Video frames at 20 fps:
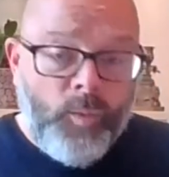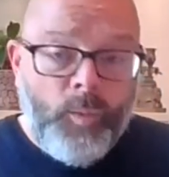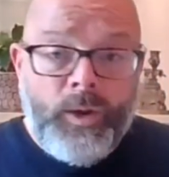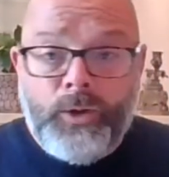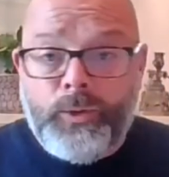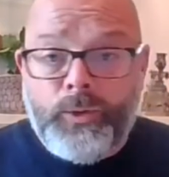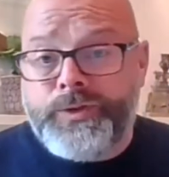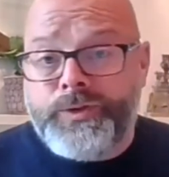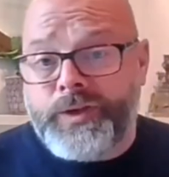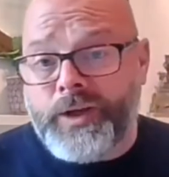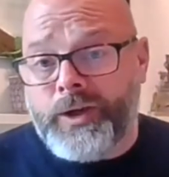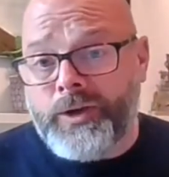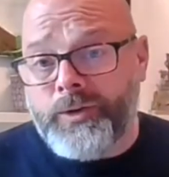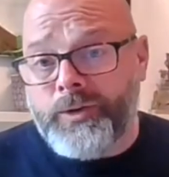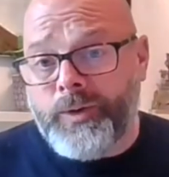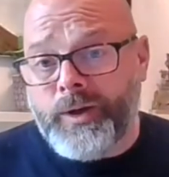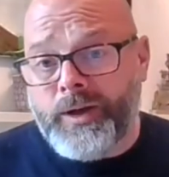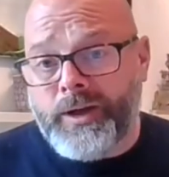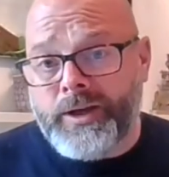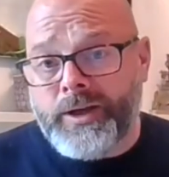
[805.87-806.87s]
We
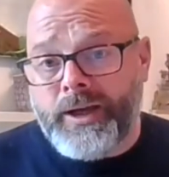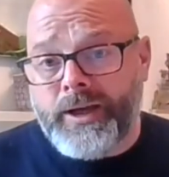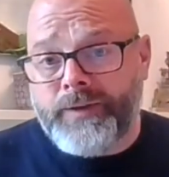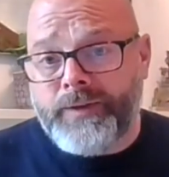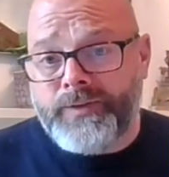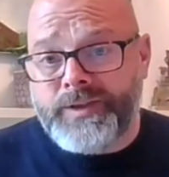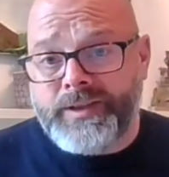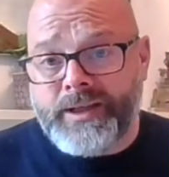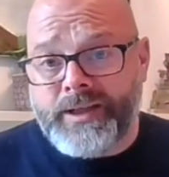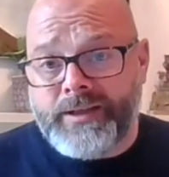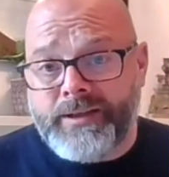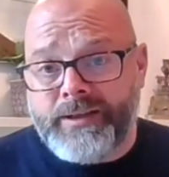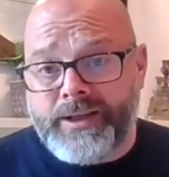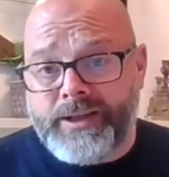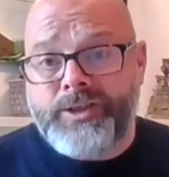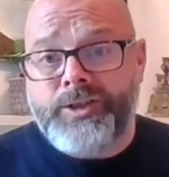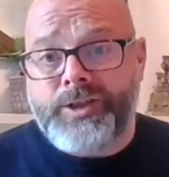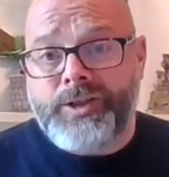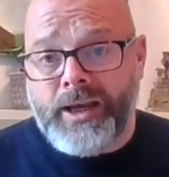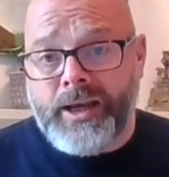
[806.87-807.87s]
also have seen
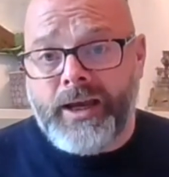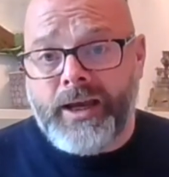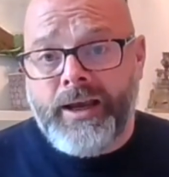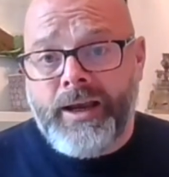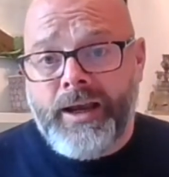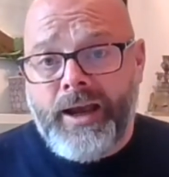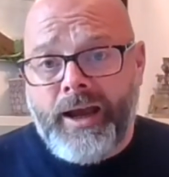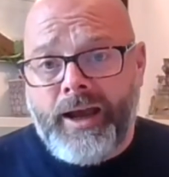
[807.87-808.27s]
this year